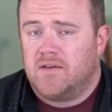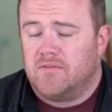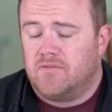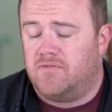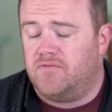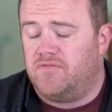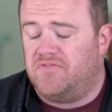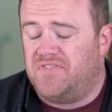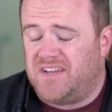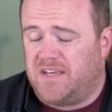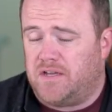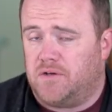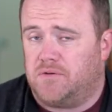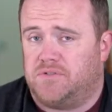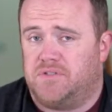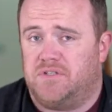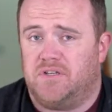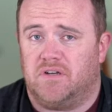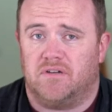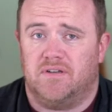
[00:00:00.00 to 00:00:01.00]
video
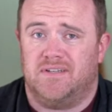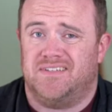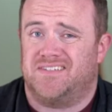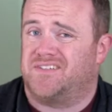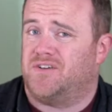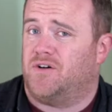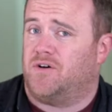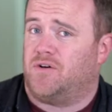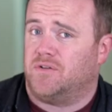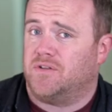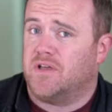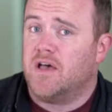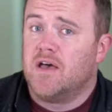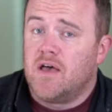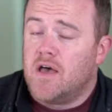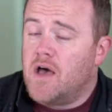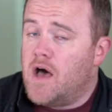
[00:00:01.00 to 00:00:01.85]
series called